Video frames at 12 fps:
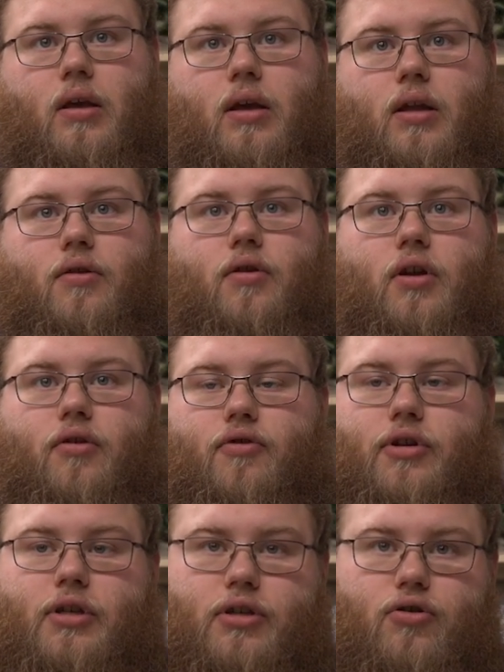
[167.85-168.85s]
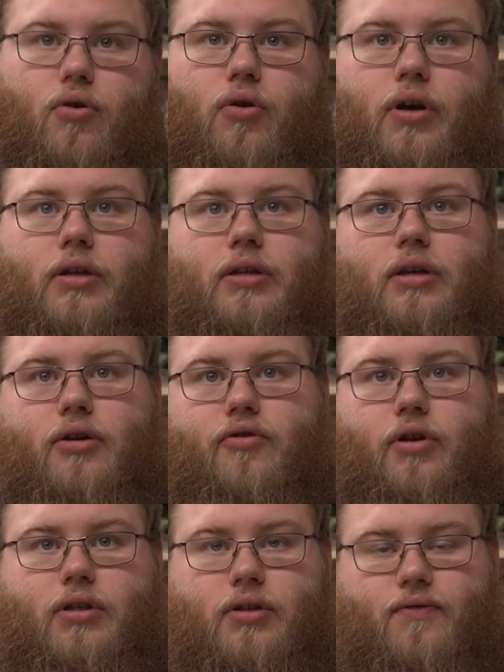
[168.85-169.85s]
And it increases noise, it
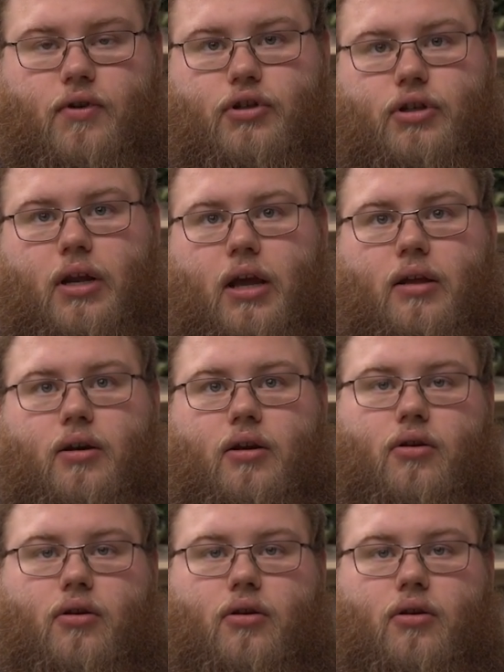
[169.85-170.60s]
decreases functionality,